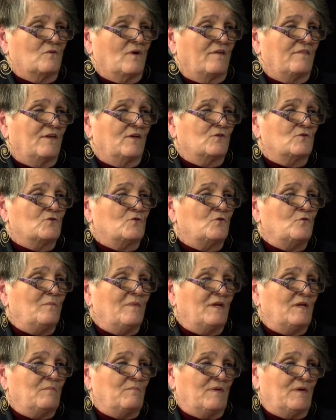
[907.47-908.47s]
I think, too
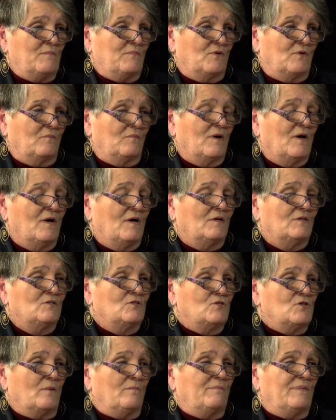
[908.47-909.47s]
many people
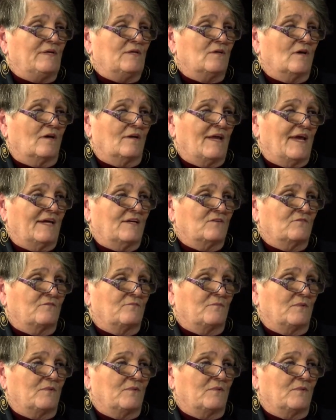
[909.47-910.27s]
jump in on Act